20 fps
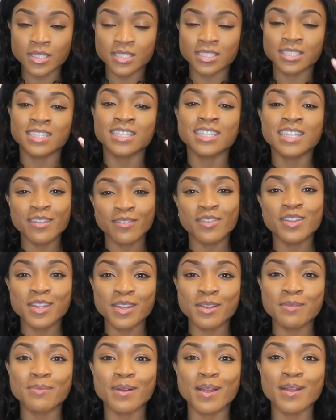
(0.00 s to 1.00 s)
Just living
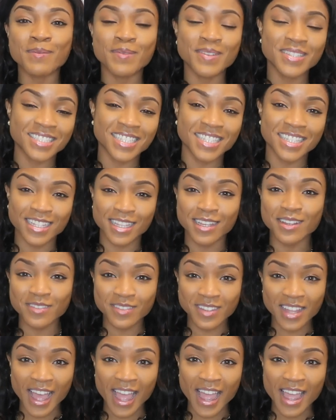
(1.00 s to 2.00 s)
your purpose and
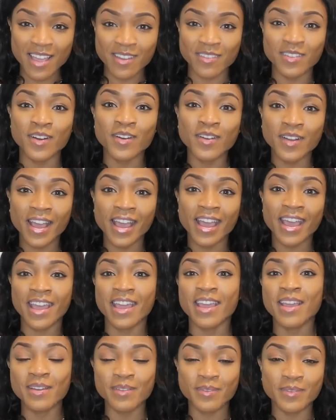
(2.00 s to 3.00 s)
love life. Okay,